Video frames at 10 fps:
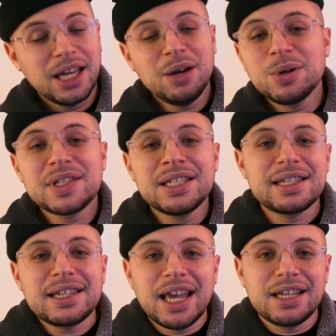It was
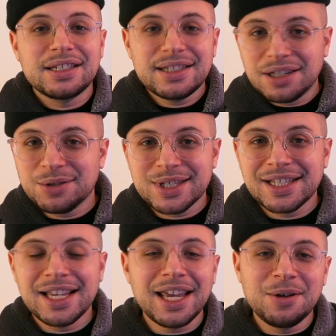insane.
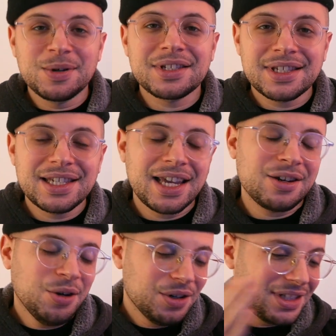Seriously, it was
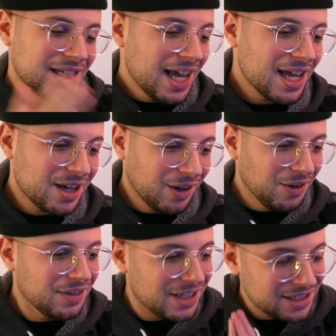insane. Her take
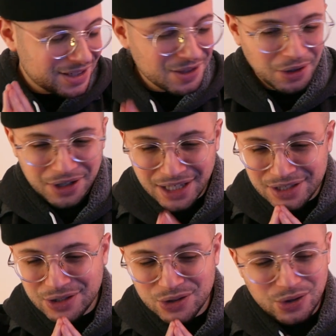on this song
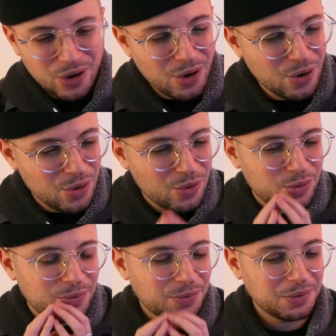is
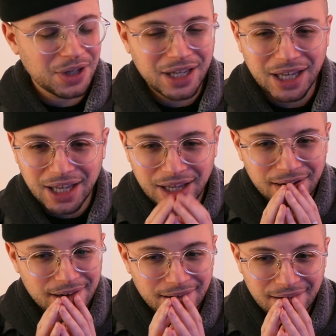so
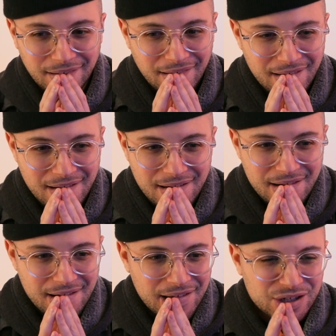freaking
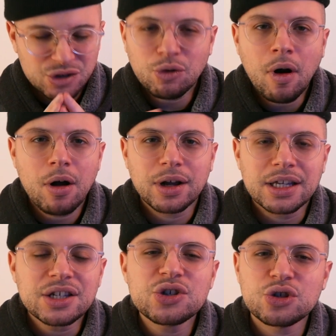strong.
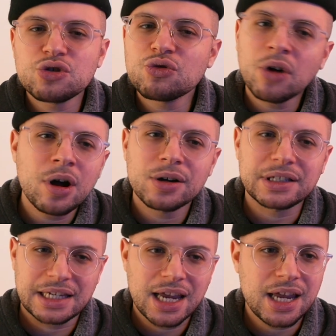It's a strong
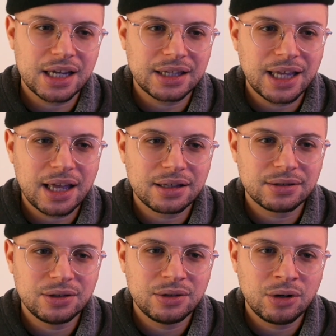take
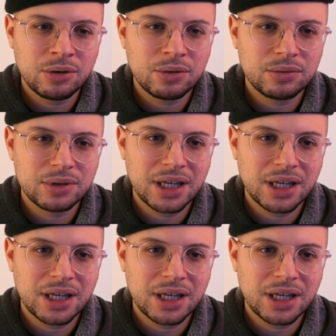that, you know,